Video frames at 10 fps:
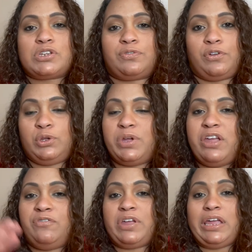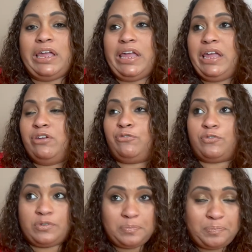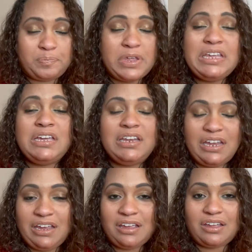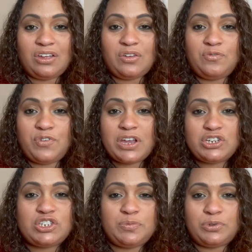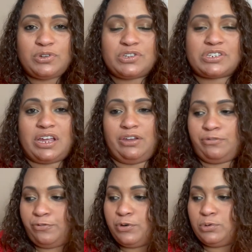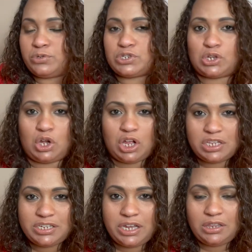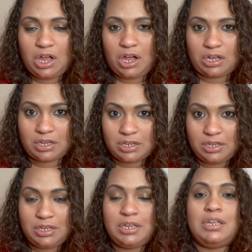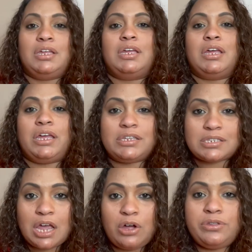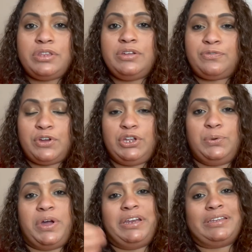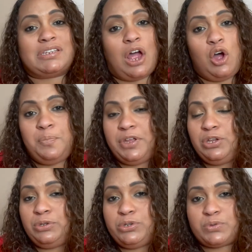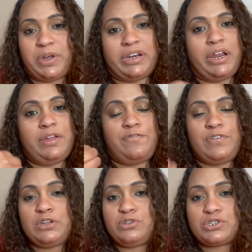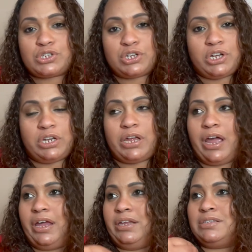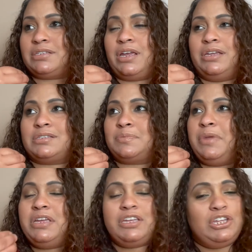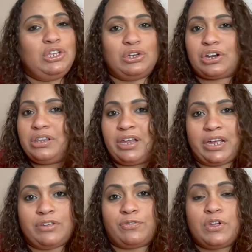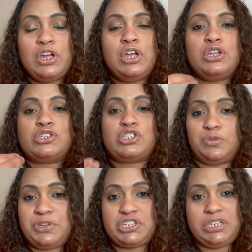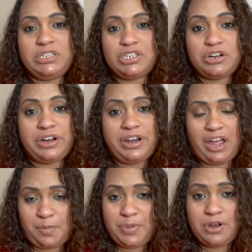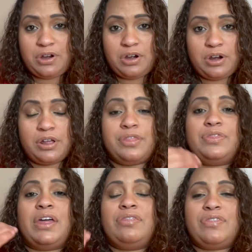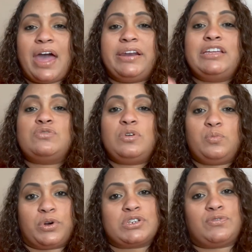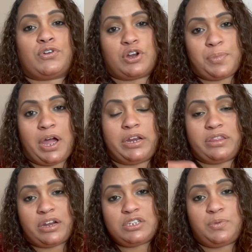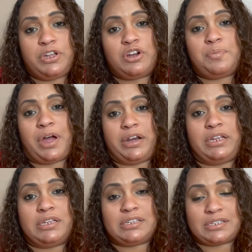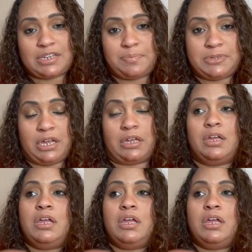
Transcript: for you. If if eating vegetables and fruits all day long is healthy for you and it's helping you lose weight and it feels good and it's it's making your life so much easier and happier, then that is what works for your body. That is what your body is accepting.